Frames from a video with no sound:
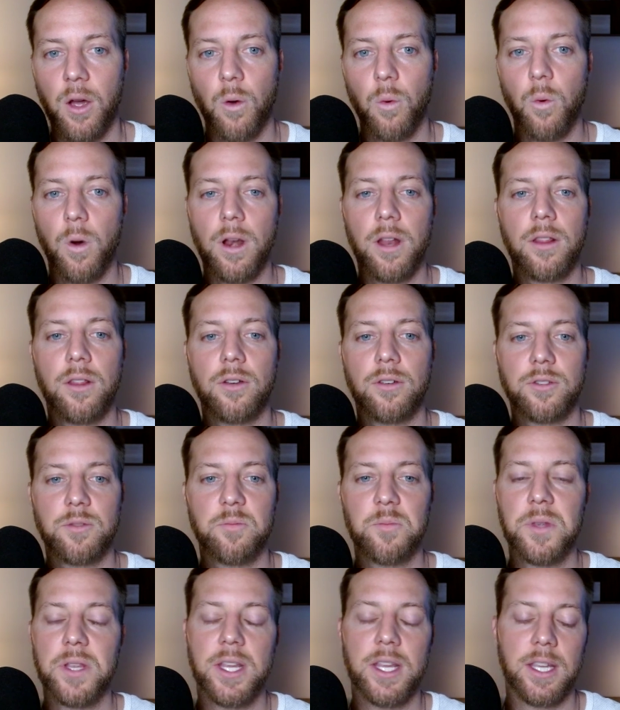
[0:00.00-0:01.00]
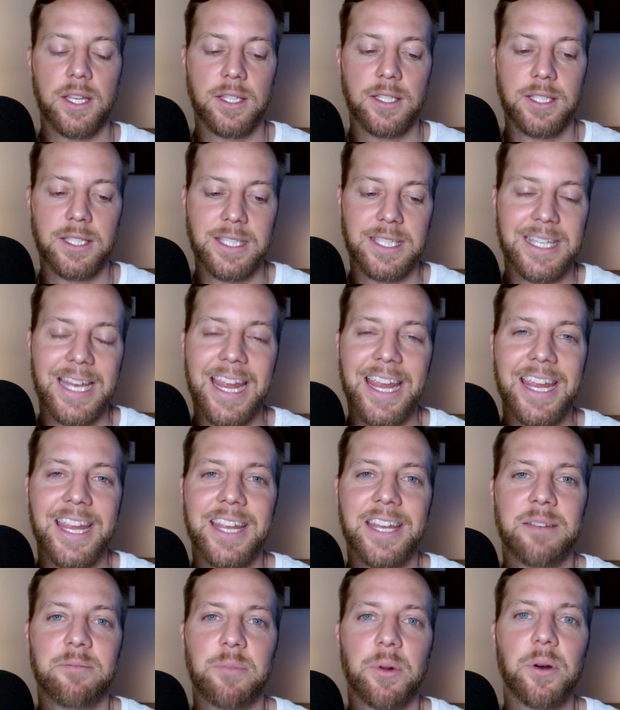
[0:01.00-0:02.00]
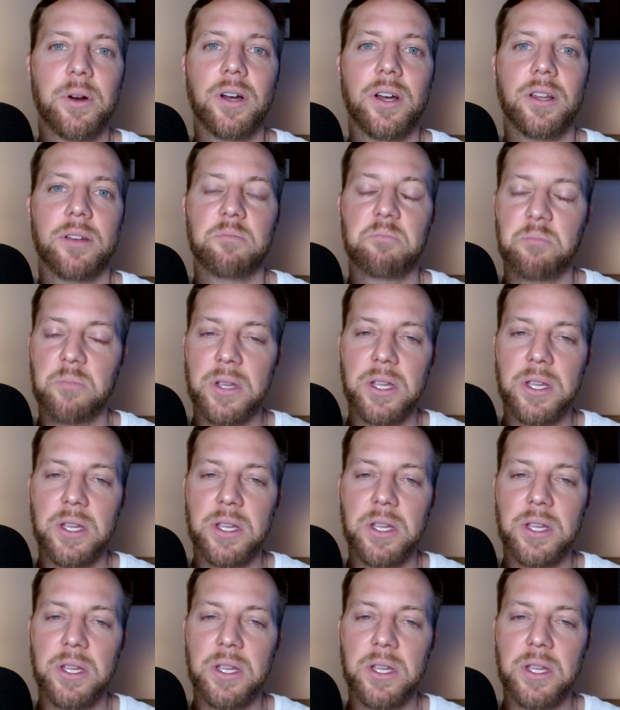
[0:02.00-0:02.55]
One of those being staying put,